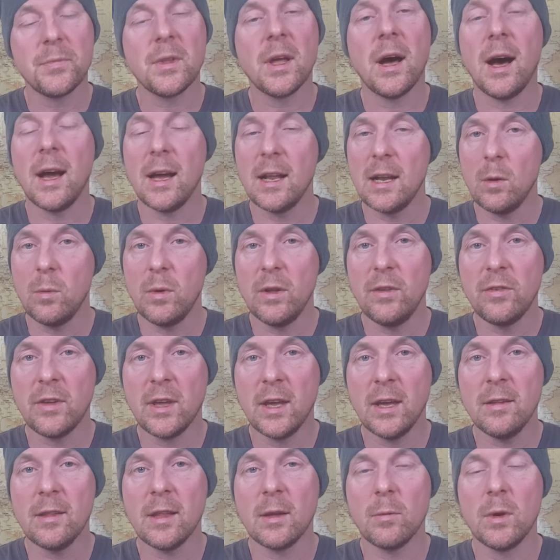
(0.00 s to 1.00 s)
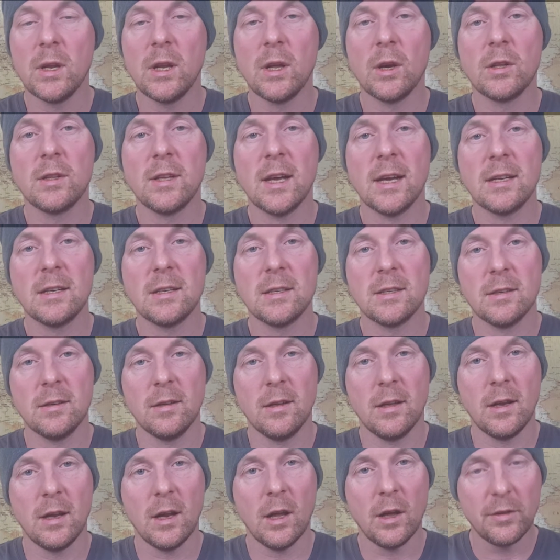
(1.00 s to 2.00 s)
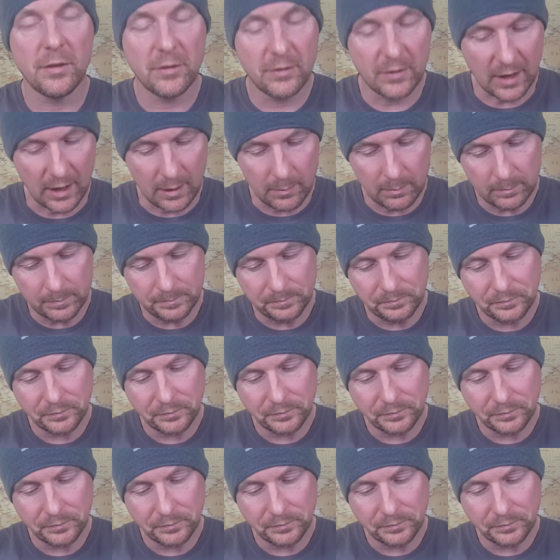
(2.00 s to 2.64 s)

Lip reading: Islay whiskey that we looked at last time,